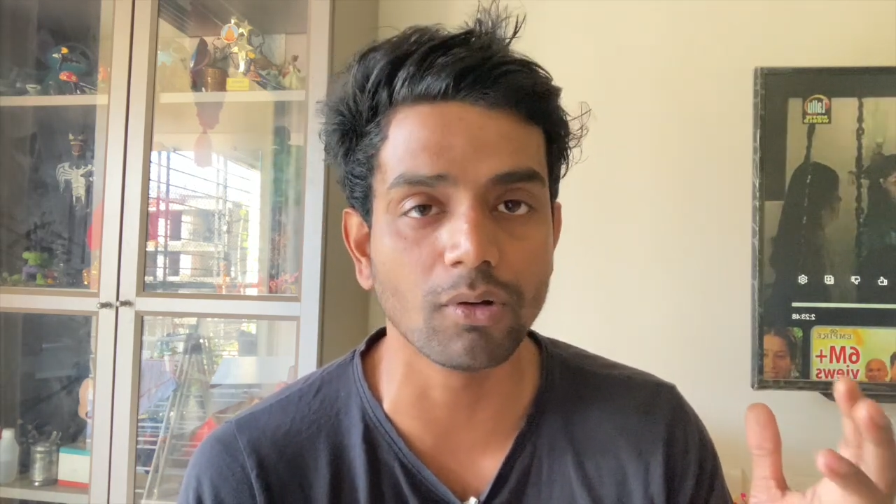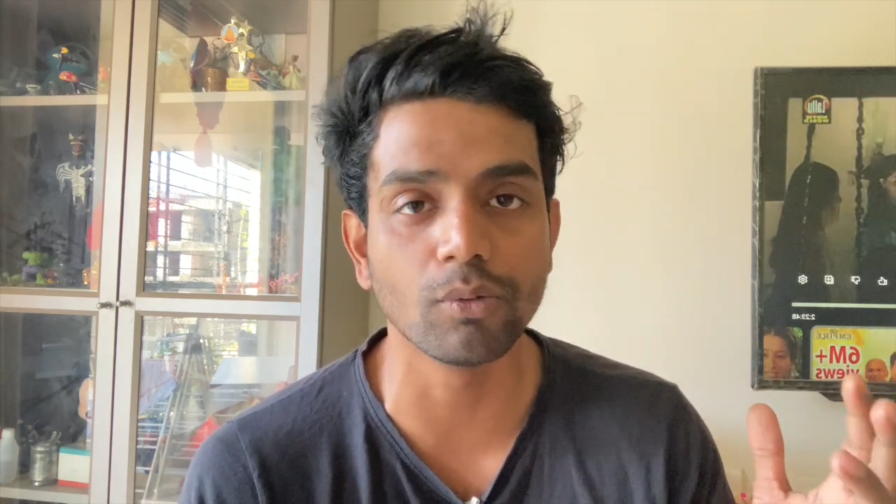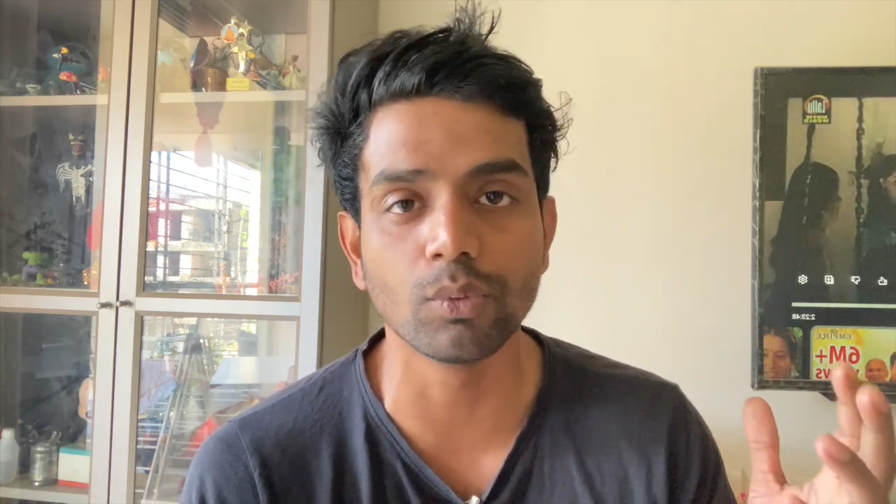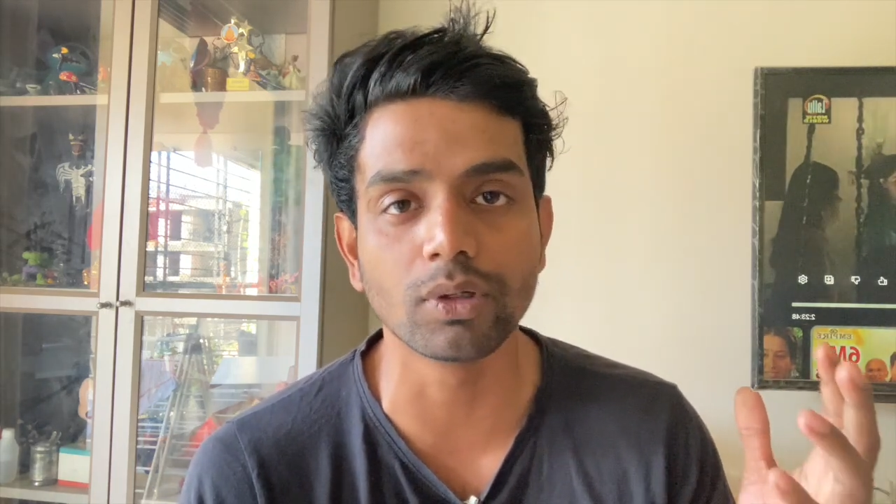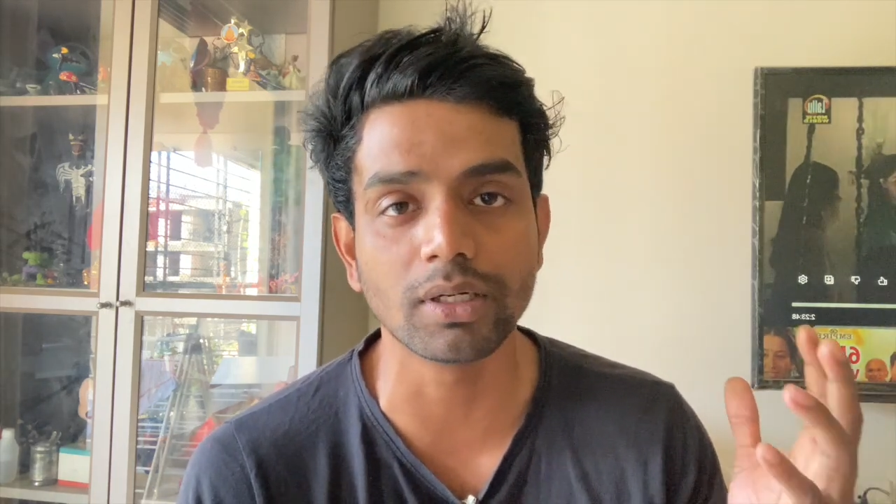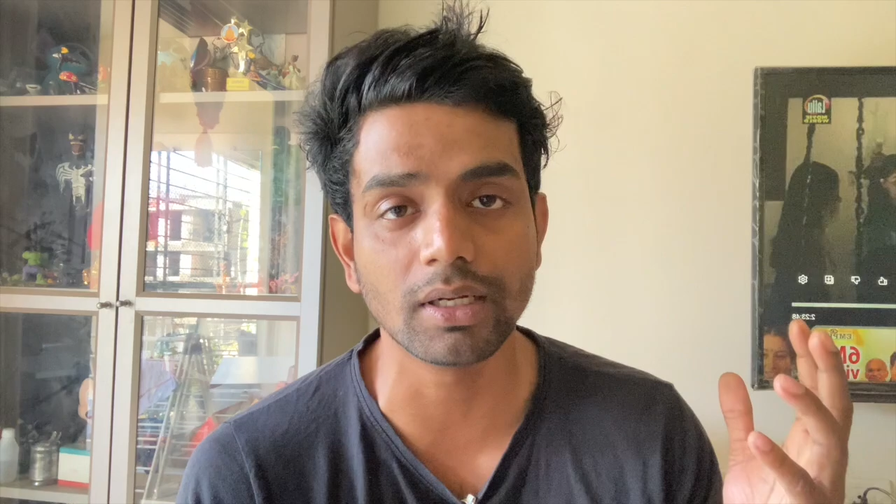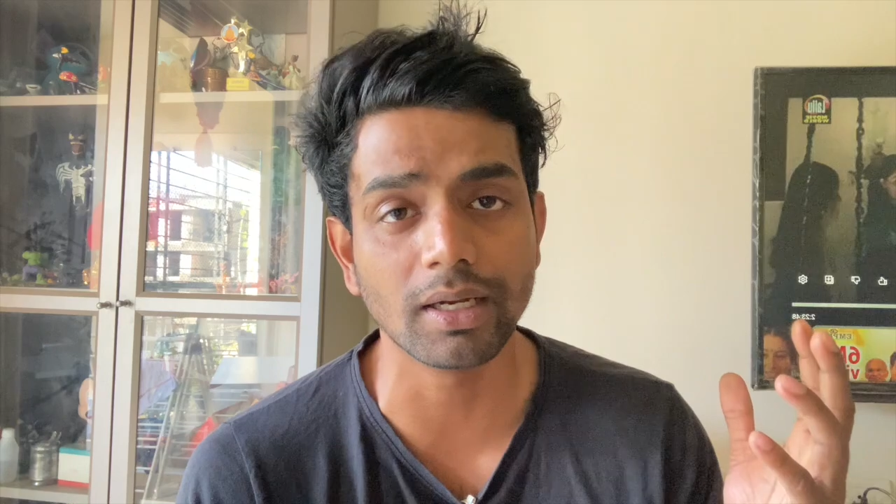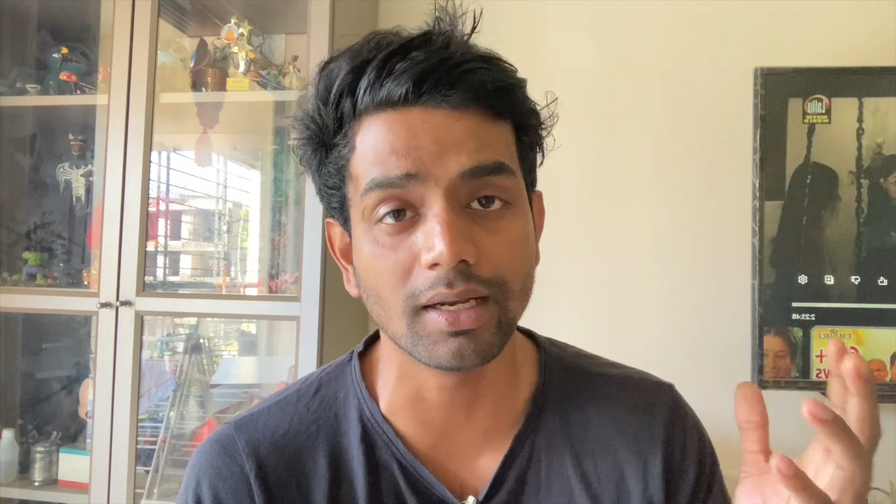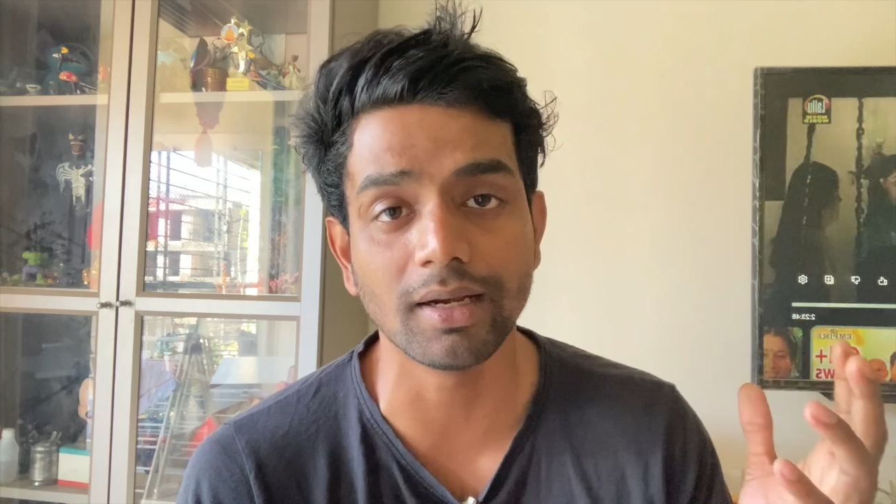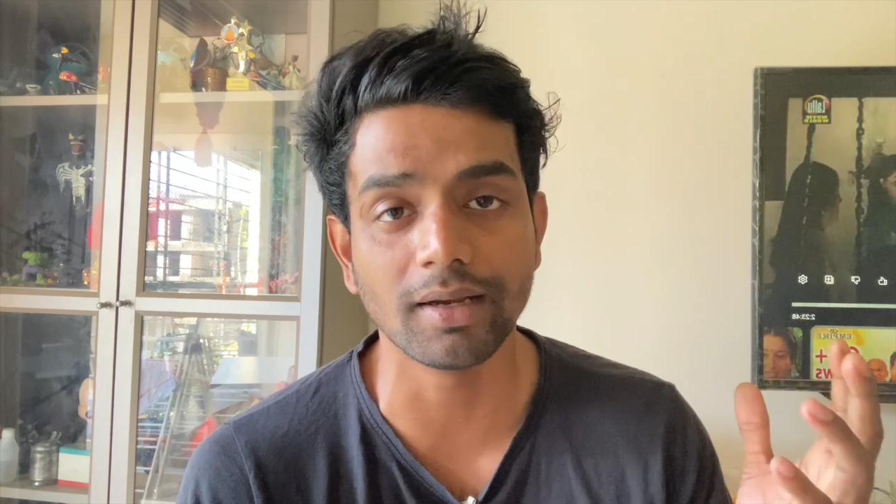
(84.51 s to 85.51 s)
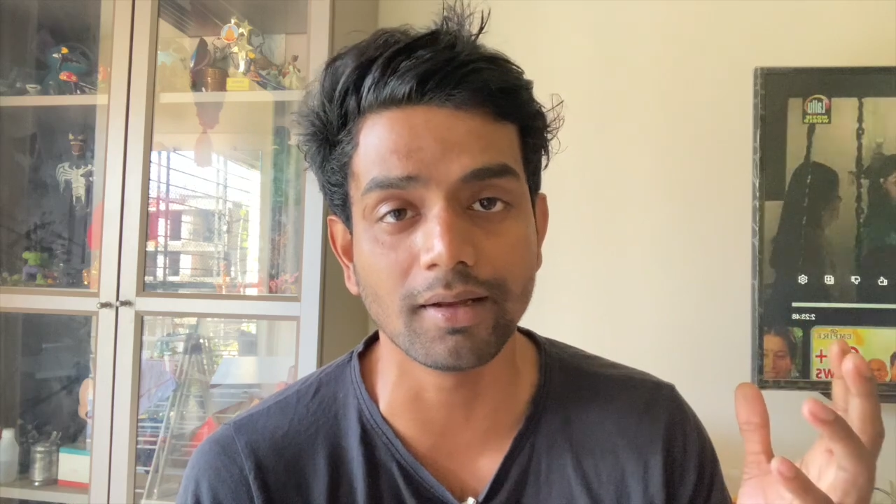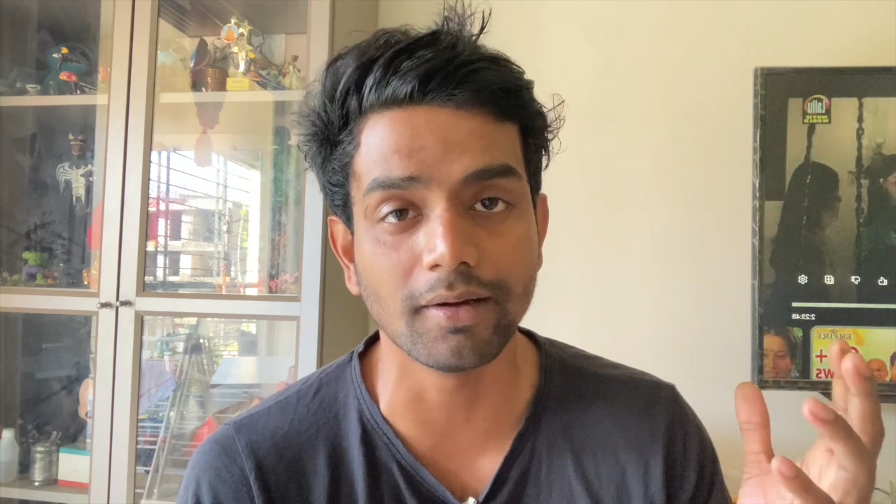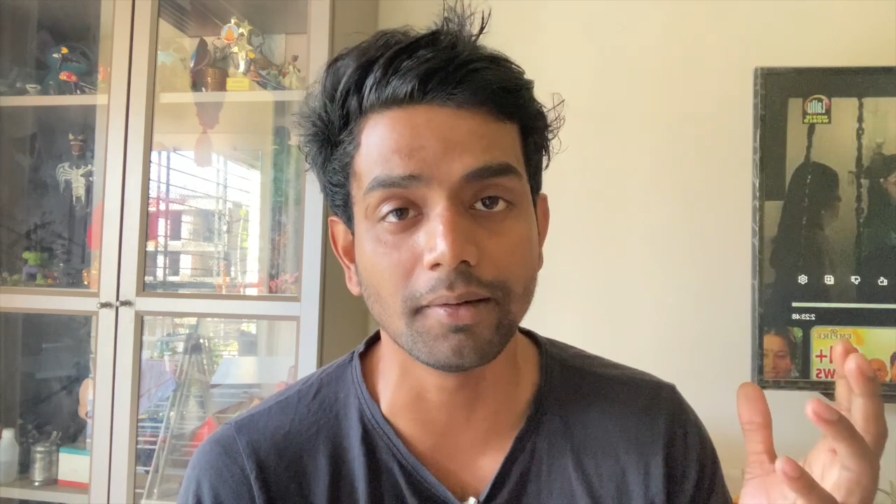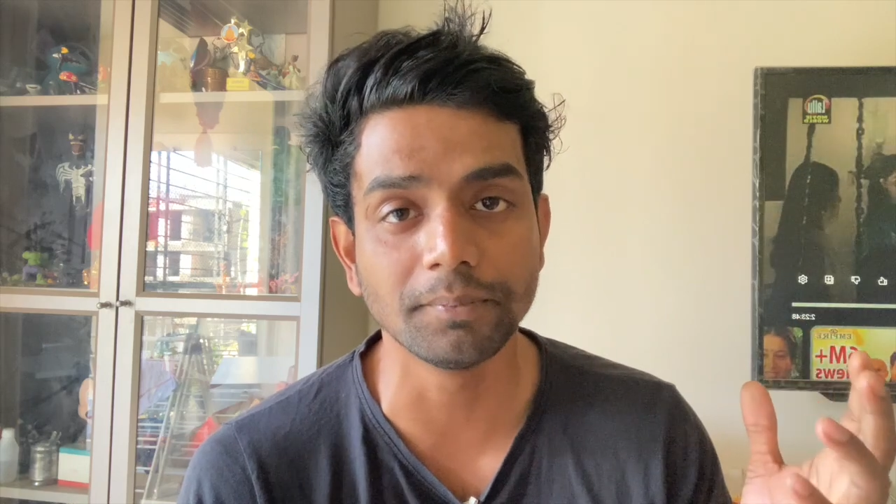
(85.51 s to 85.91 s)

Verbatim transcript: over in India.